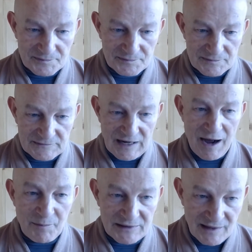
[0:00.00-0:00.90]

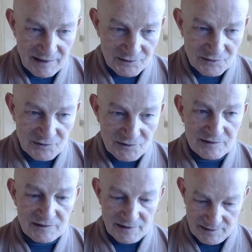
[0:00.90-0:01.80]
Kama Dhatu.
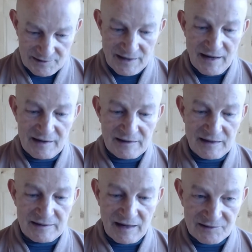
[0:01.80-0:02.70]
The
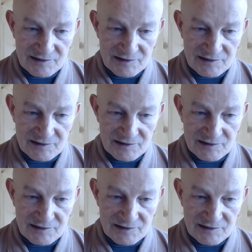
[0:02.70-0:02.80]
other